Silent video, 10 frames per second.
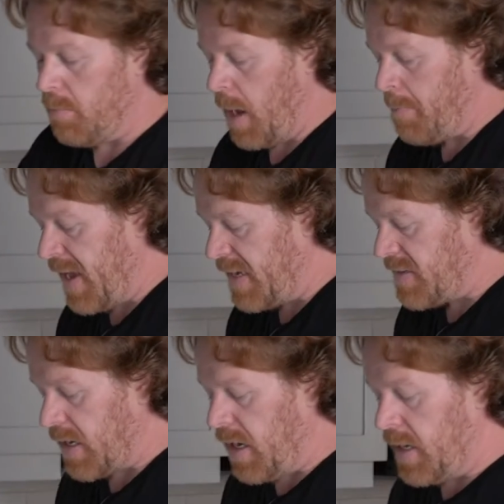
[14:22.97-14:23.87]

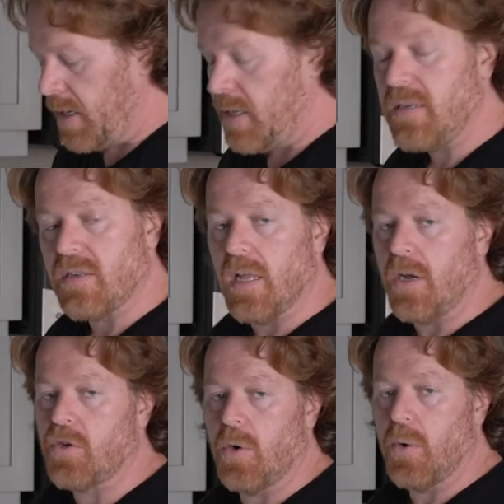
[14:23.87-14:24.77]
amazing honey,
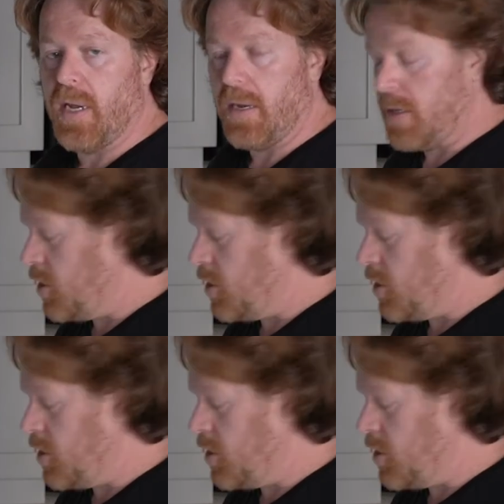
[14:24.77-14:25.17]
cilantro, and